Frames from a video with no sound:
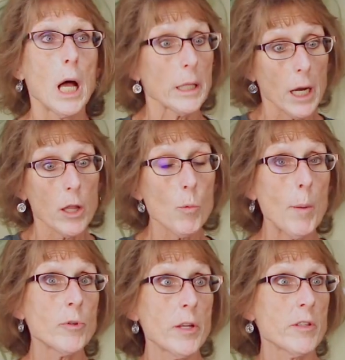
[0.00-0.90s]
A lot of the
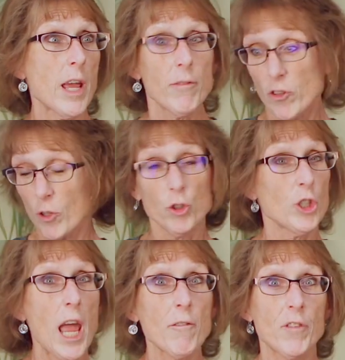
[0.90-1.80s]
websites that have these little
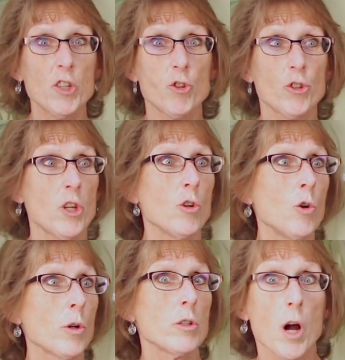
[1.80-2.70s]
chat features that you can
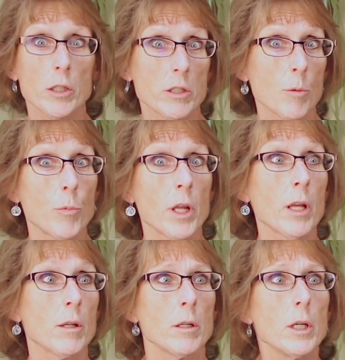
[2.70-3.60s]
go in and talk to somebody and